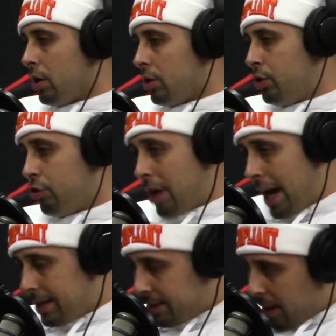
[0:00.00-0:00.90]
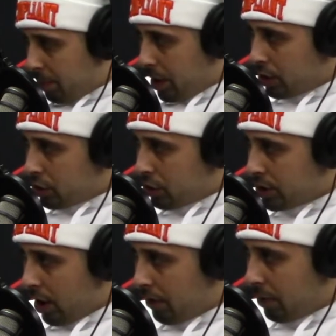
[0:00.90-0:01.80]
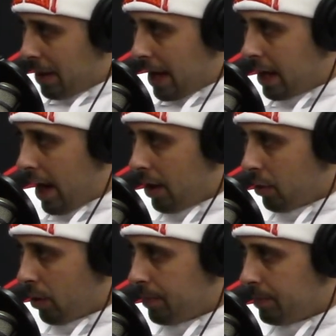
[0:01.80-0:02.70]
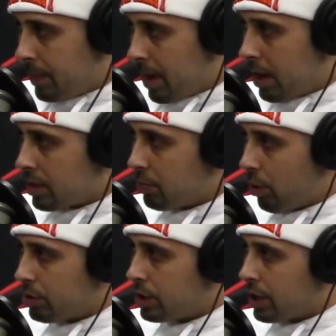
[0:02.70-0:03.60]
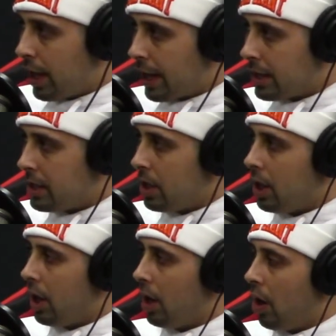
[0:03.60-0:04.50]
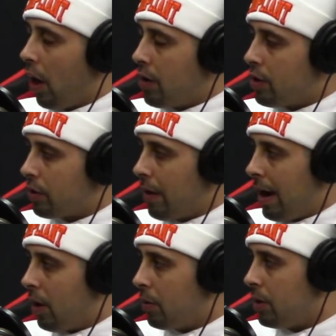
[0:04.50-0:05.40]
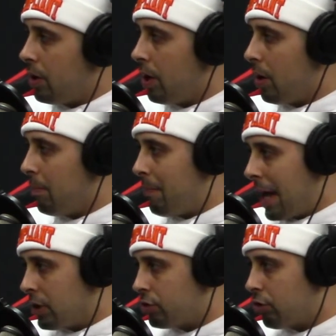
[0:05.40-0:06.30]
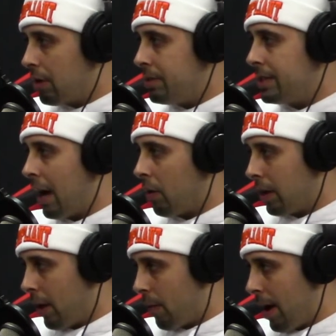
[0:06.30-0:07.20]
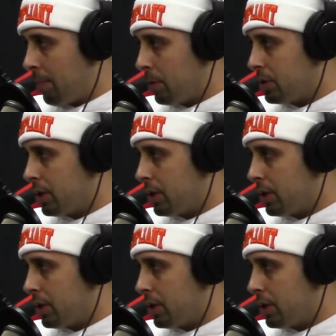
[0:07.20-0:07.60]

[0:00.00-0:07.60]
Do you kind of separate yourself from that category? And it's mostly like underground, mainstream SoundCloud rappers.